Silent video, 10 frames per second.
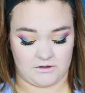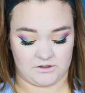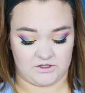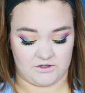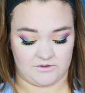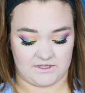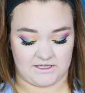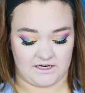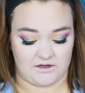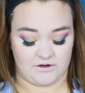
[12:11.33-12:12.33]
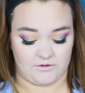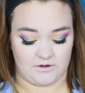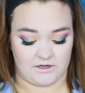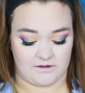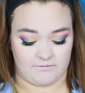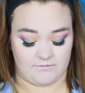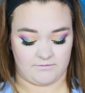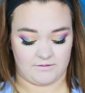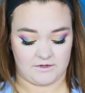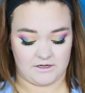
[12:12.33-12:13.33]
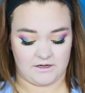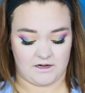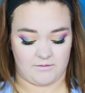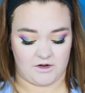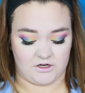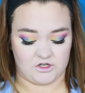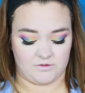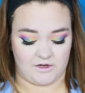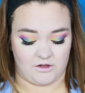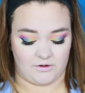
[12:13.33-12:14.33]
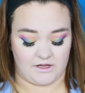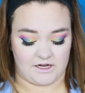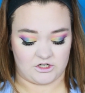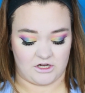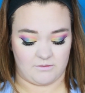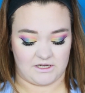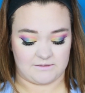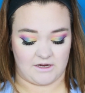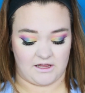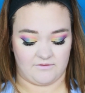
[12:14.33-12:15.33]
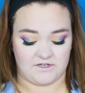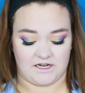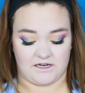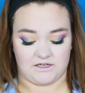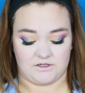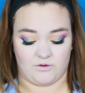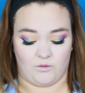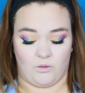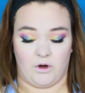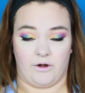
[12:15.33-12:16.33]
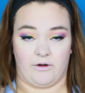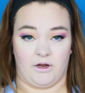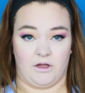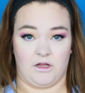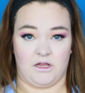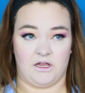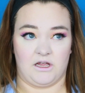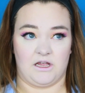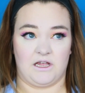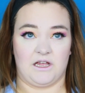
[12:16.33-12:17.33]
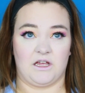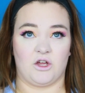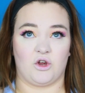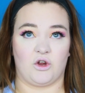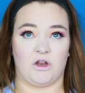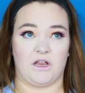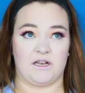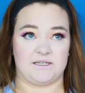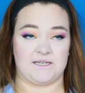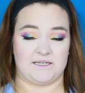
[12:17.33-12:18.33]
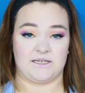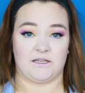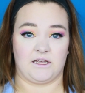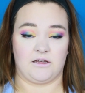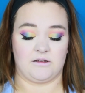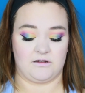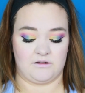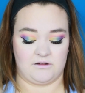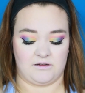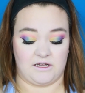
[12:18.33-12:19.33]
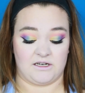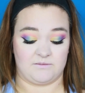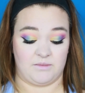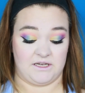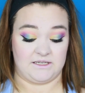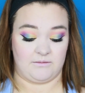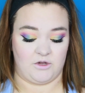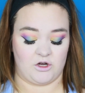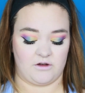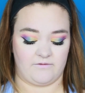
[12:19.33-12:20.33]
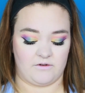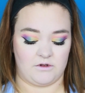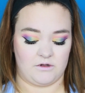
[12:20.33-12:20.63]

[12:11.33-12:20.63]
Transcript: Also, side note, I'm not going to do my lower lash line because my left eye is watering incessantly and it's pissing me off.